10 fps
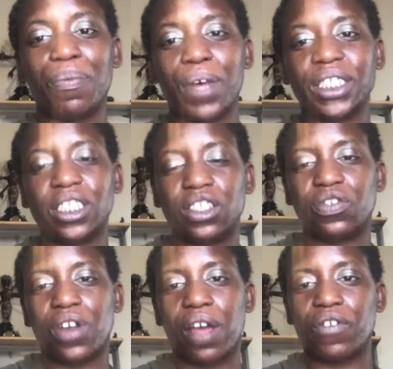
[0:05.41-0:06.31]
message
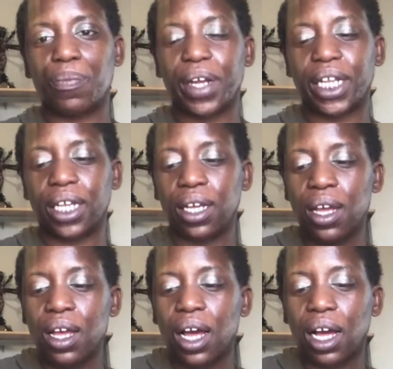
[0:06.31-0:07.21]
for everybody.
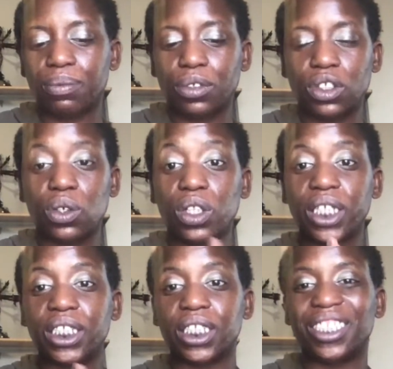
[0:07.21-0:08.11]
Um, so
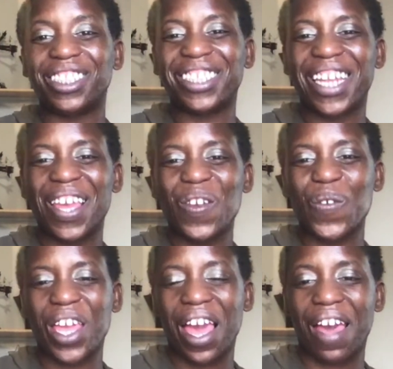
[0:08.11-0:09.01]
listen, today
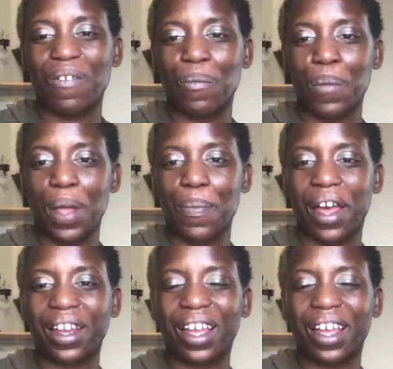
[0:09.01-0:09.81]
we have Mabon.